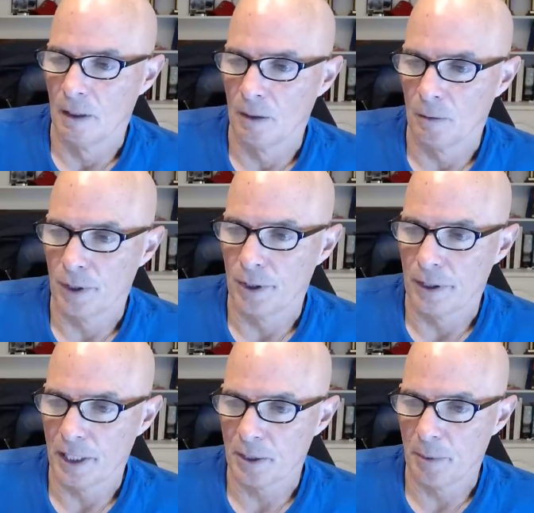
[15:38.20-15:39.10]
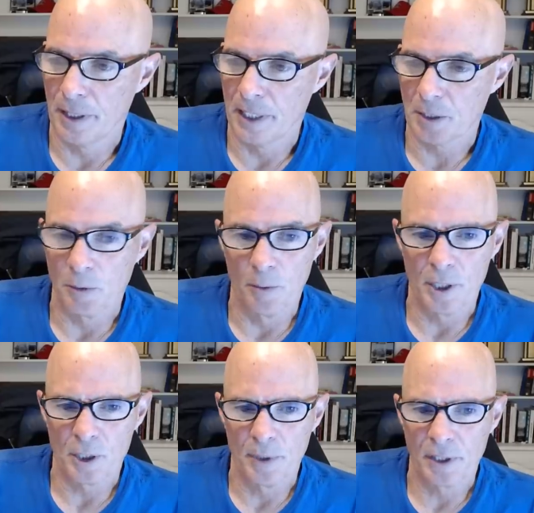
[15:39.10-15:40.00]
What your estimated decibel
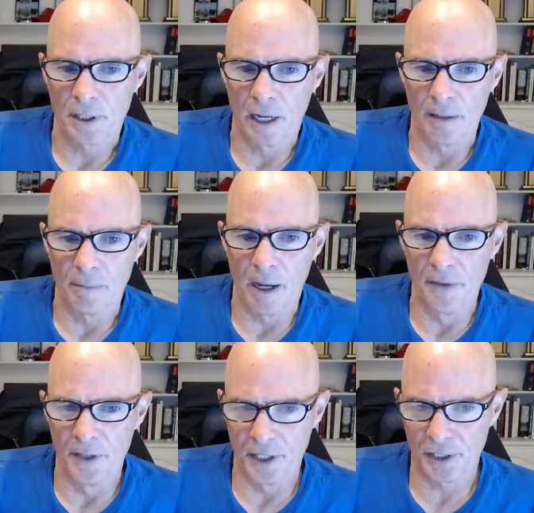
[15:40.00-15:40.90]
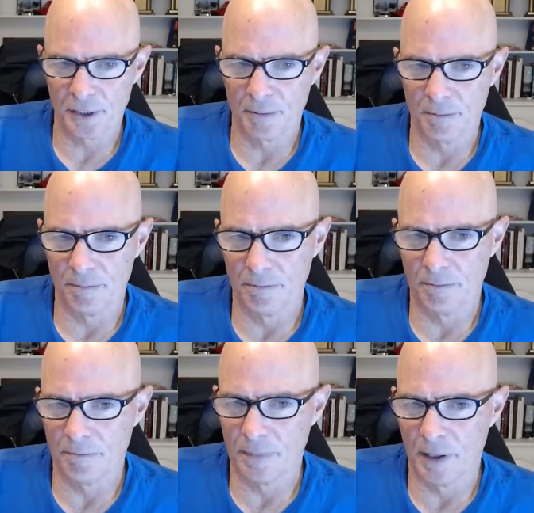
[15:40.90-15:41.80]
measurements? I on this
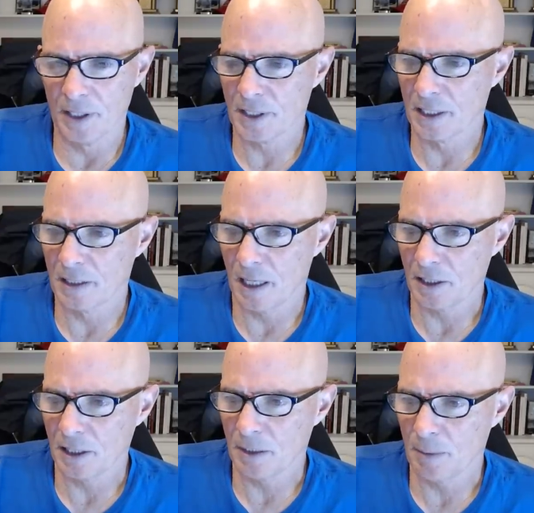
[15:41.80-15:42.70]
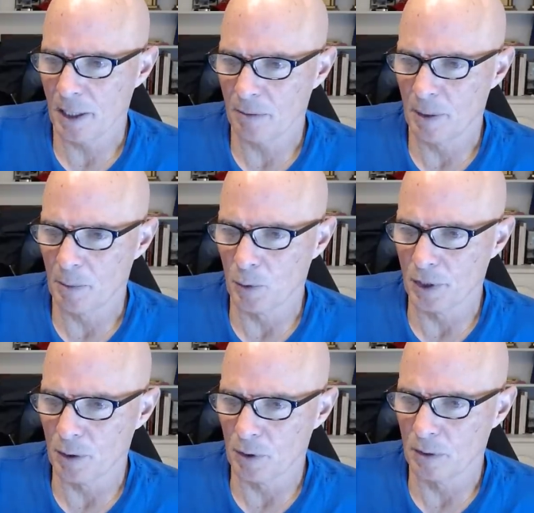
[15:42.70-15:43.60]
on this exhaust system. I don't remember
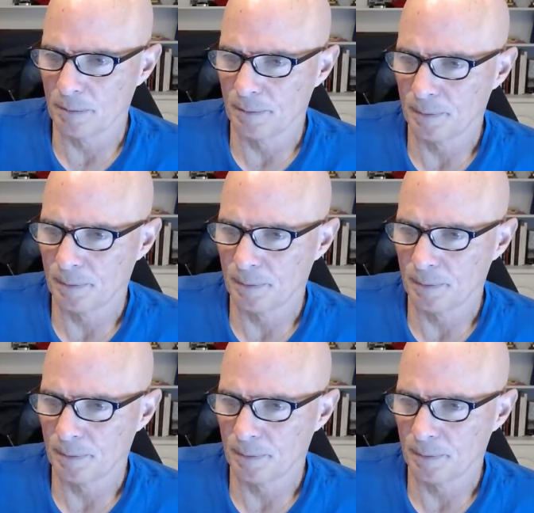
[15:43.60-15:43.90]
what they were.